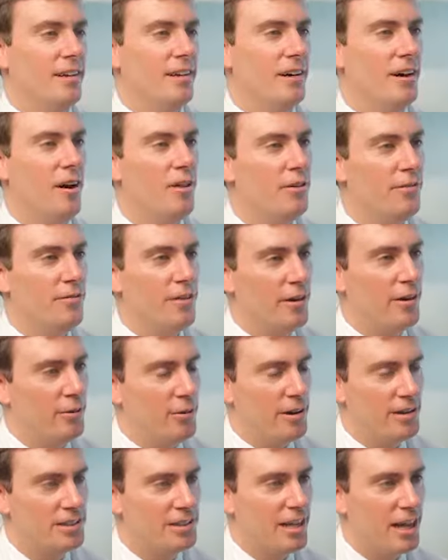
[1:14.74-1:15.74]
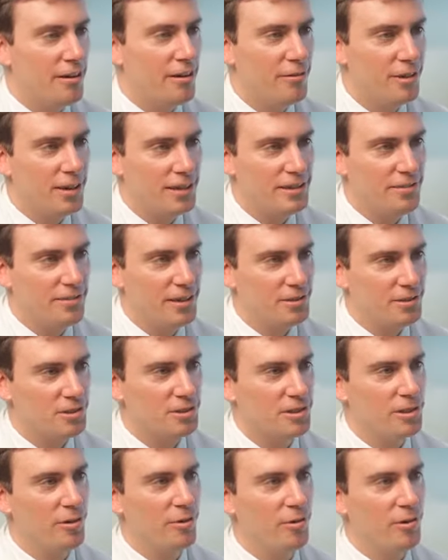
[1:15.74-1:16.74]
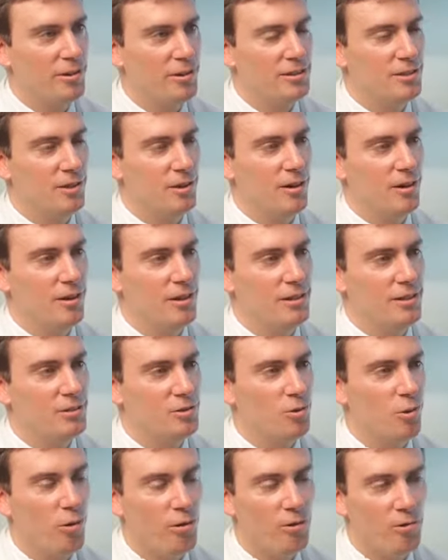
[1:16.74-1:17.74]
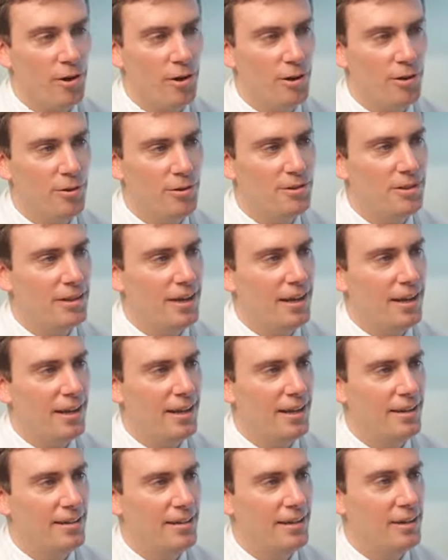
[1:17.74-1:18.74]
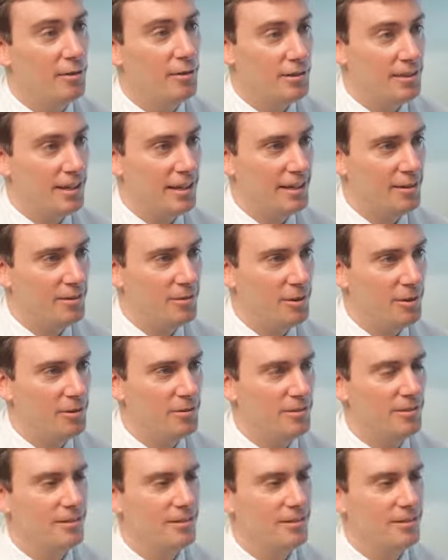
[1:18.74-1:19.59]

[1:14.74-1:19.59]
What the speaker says: Other very rare side effects of nasal steroids are sore throat and irritated throat.